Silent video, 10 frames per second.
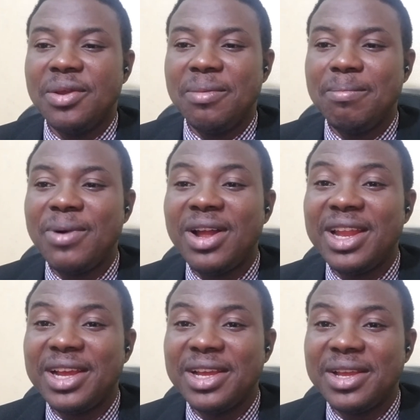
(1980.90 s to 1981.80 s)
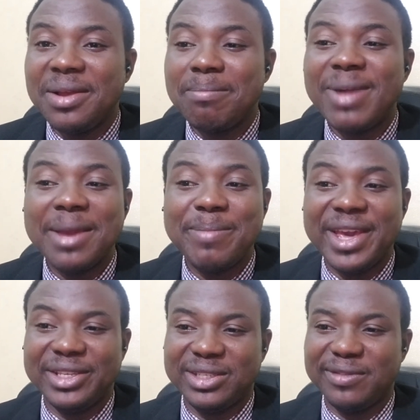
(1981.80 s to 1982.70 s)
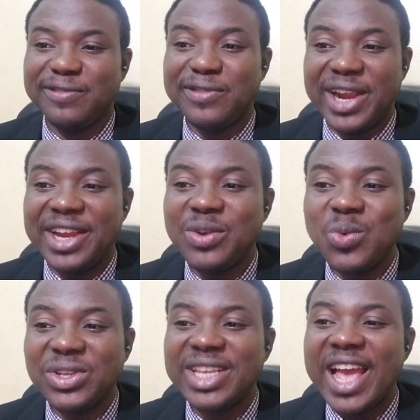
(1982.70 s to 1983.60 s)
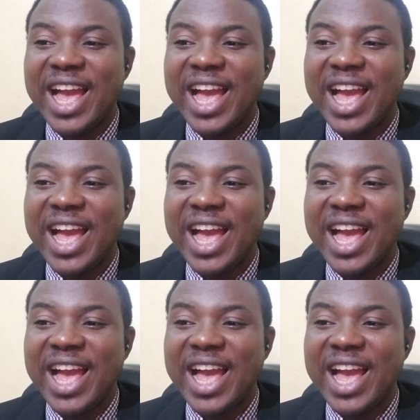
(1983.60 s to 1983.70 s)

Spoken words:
Bola, my best friend, was